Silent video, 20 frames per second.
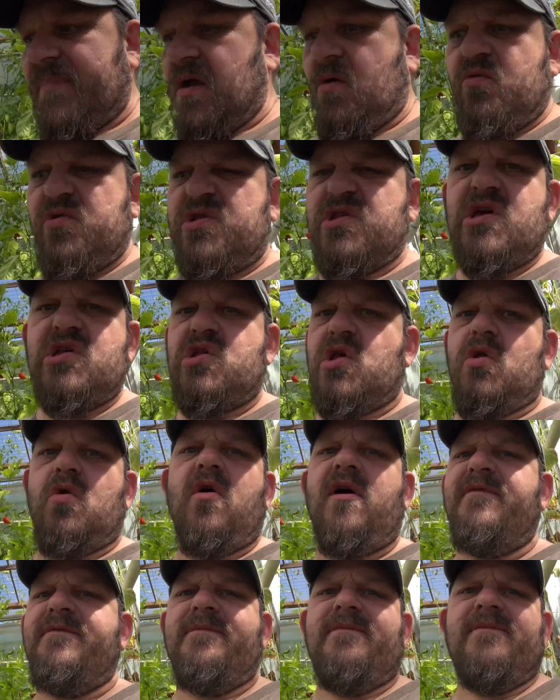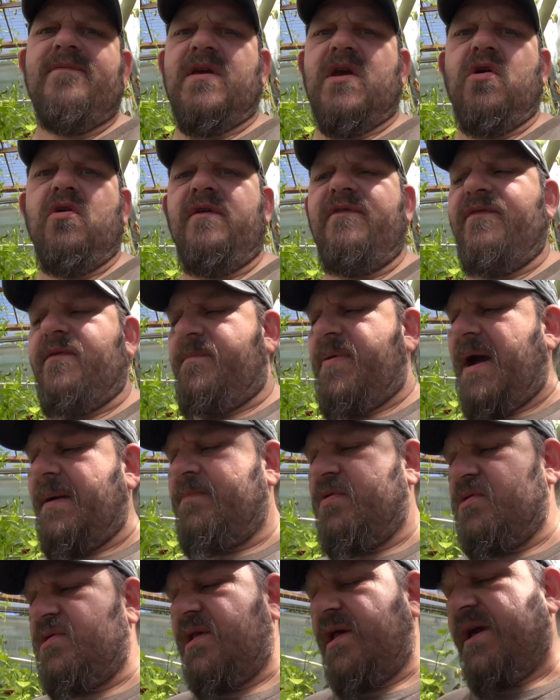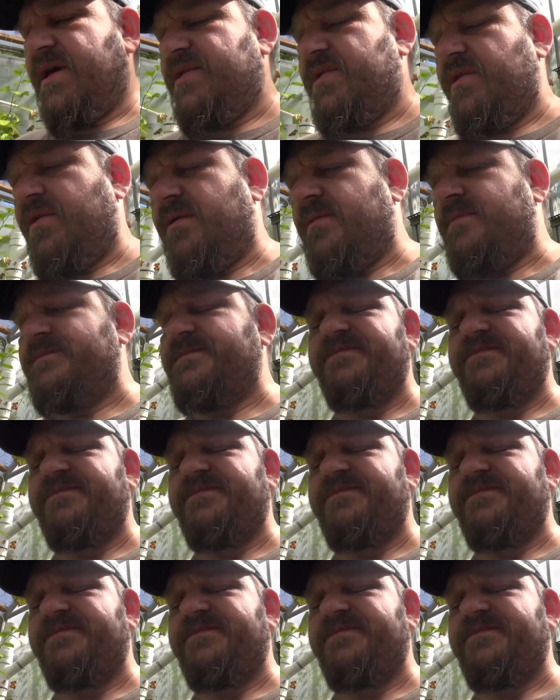It was just an off year for peppers last year.